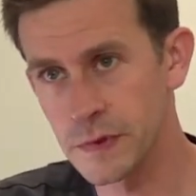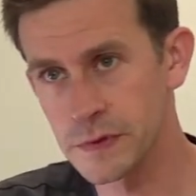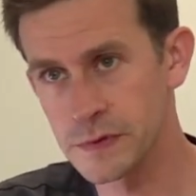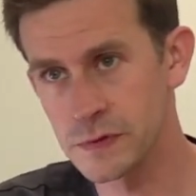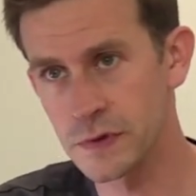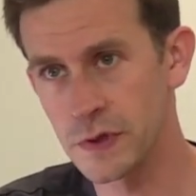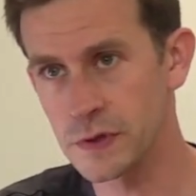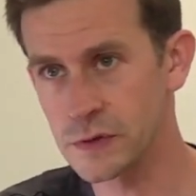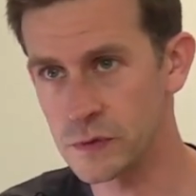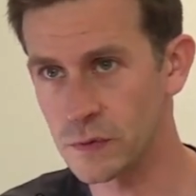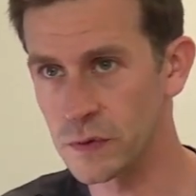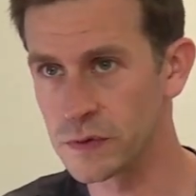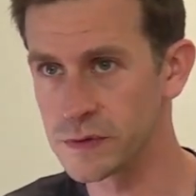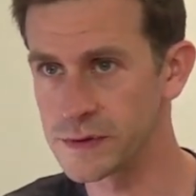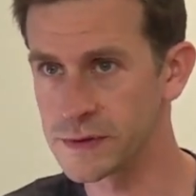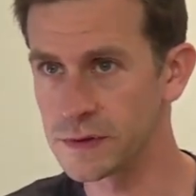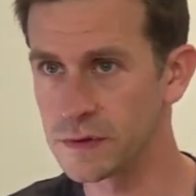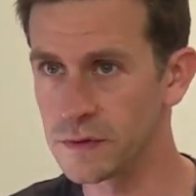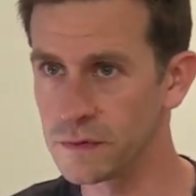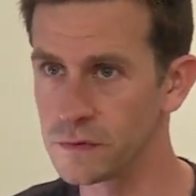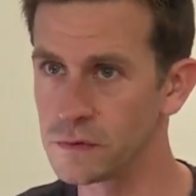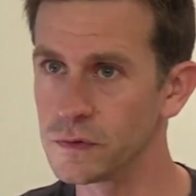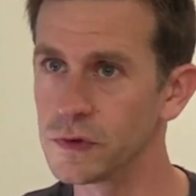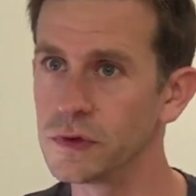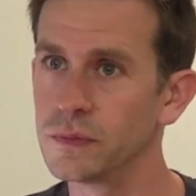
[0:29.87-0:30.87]
So that's one
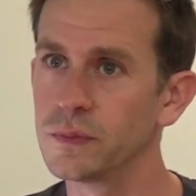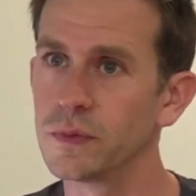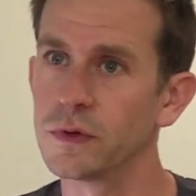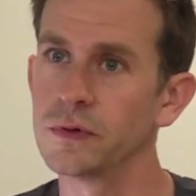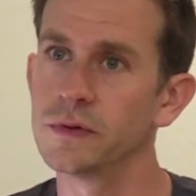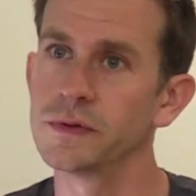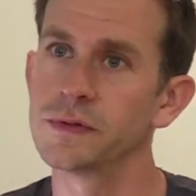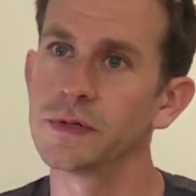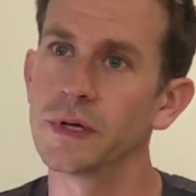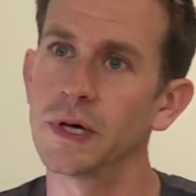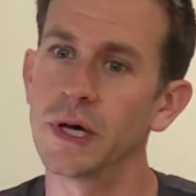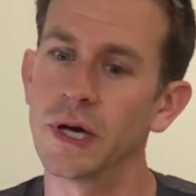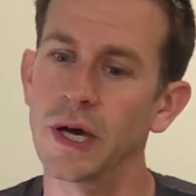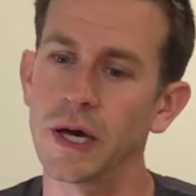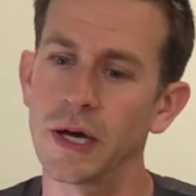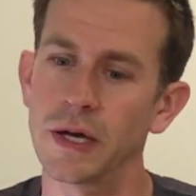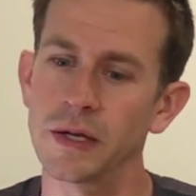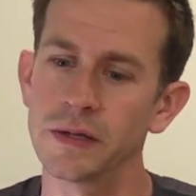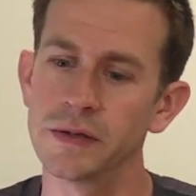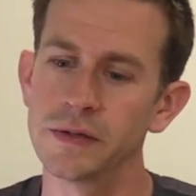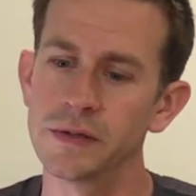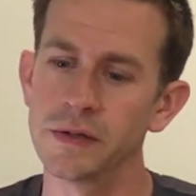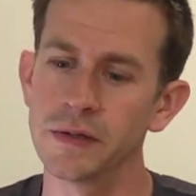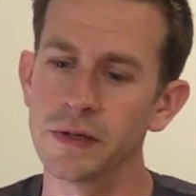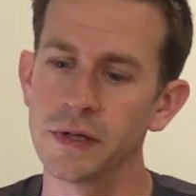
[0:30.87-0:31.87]
set of treatment.
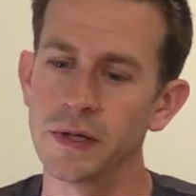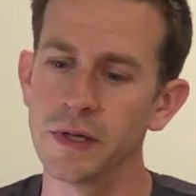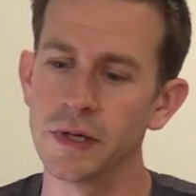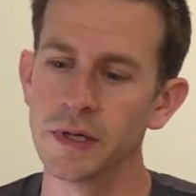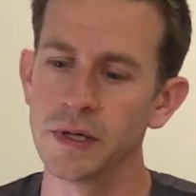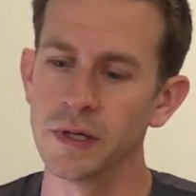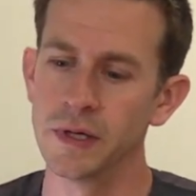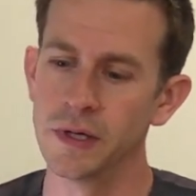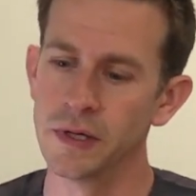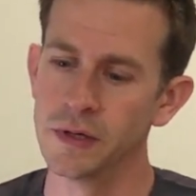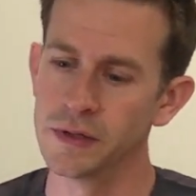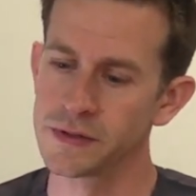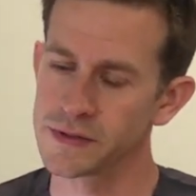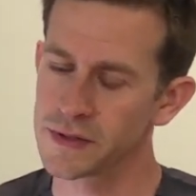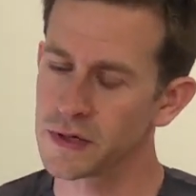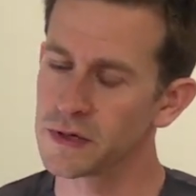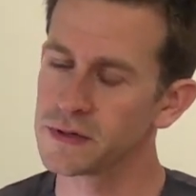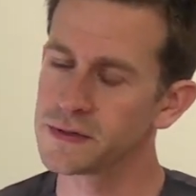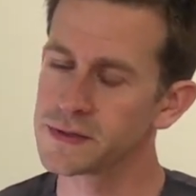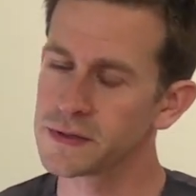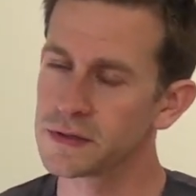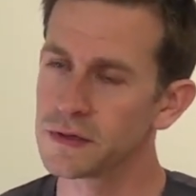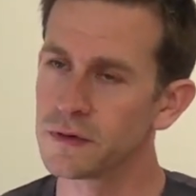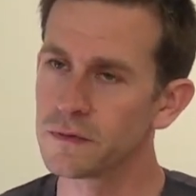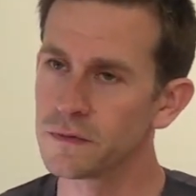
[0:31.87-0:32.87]
And the
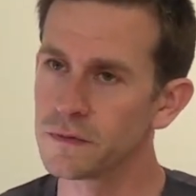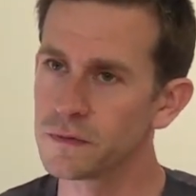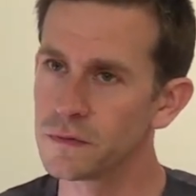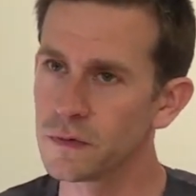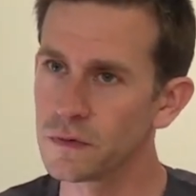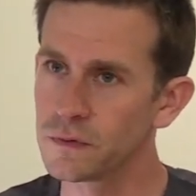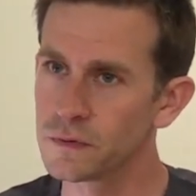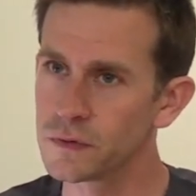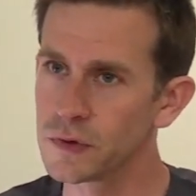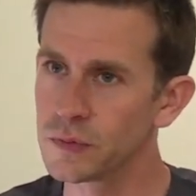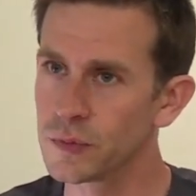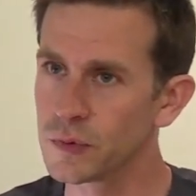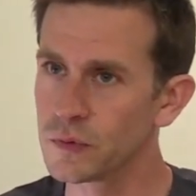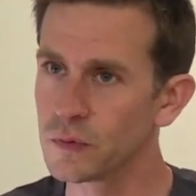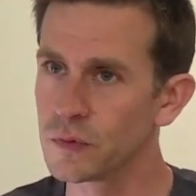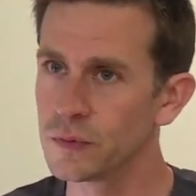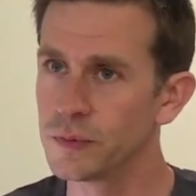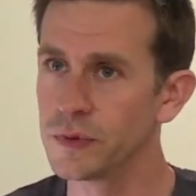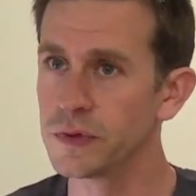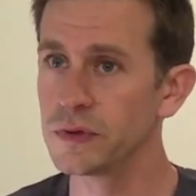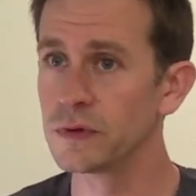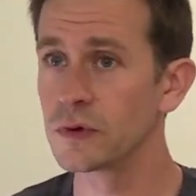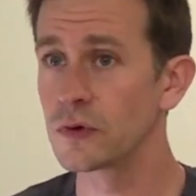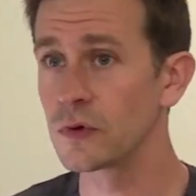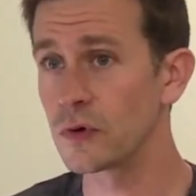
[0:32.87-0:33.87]
second set of, of treatment
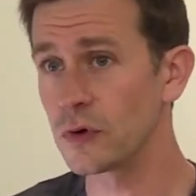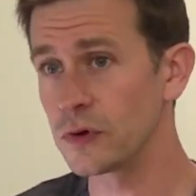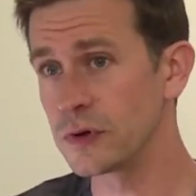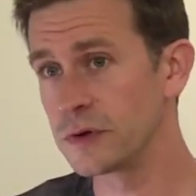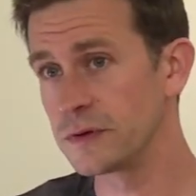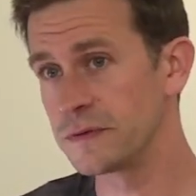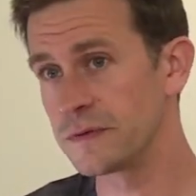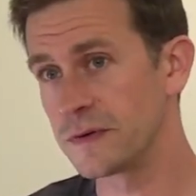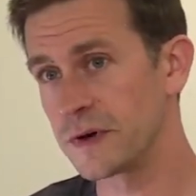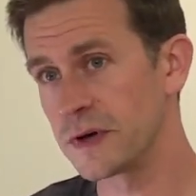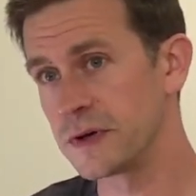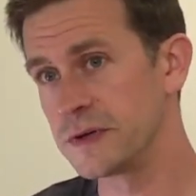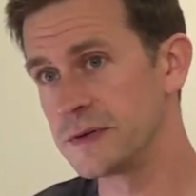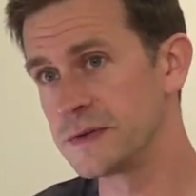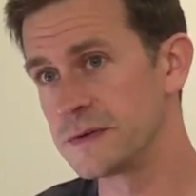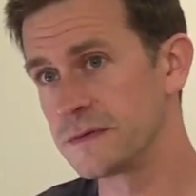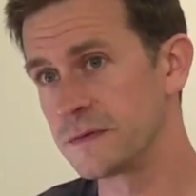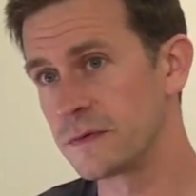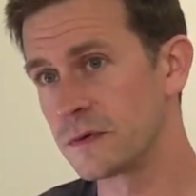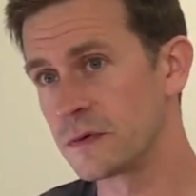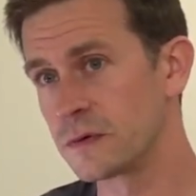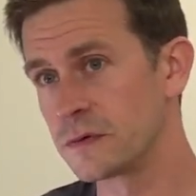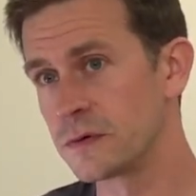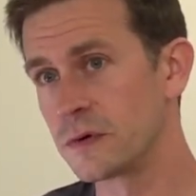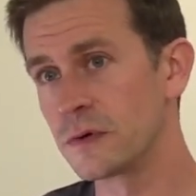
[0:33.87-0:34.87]
would be in the chronic phase
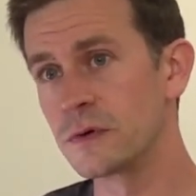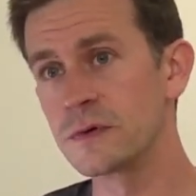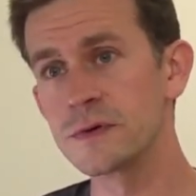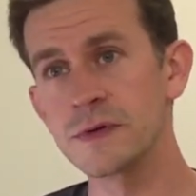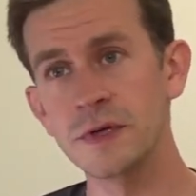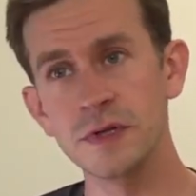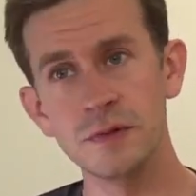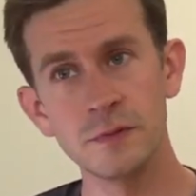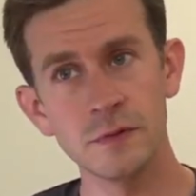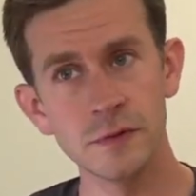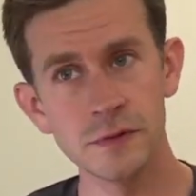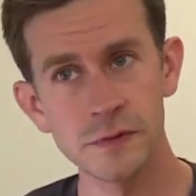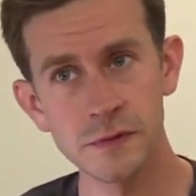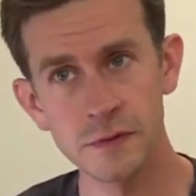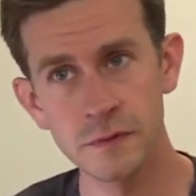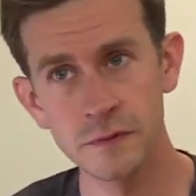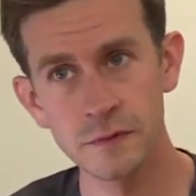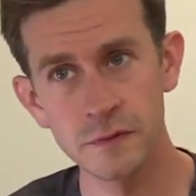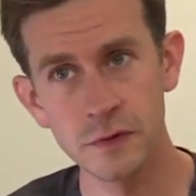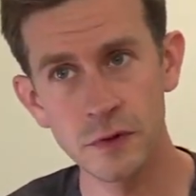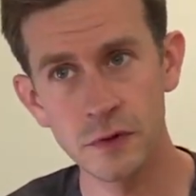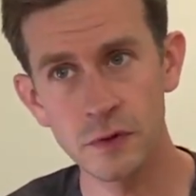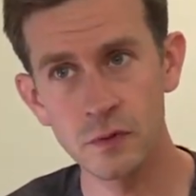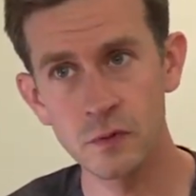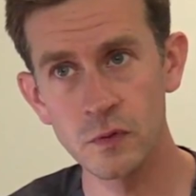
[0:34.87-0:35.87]
for those animals who
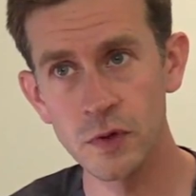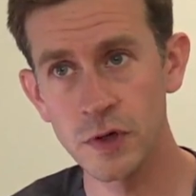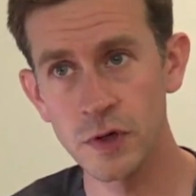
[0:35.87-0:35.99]
have not